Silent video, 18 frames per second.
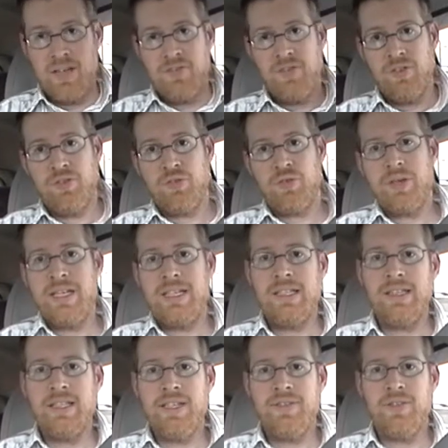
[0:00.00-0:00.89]
Feel free
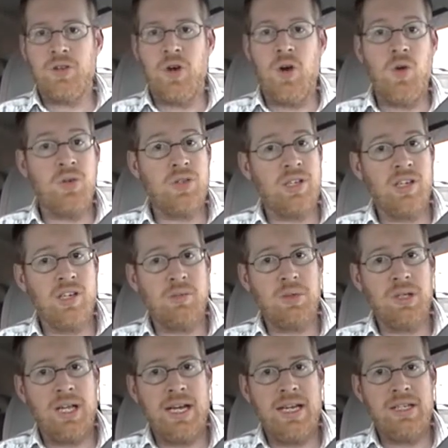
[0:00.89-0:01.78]
to leave your own
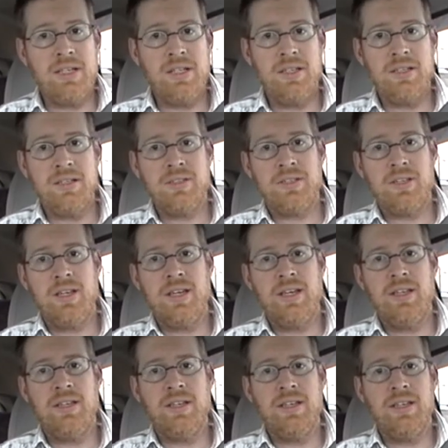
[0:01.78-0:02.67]
terrible ideas
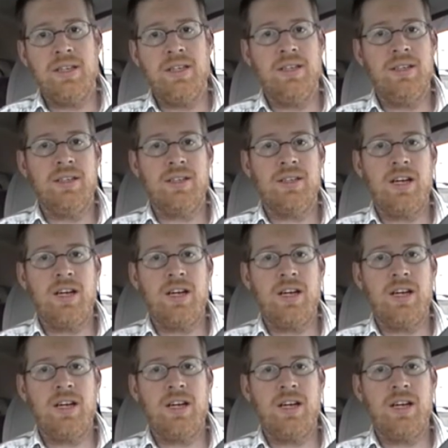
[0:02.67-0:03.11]
in the uh,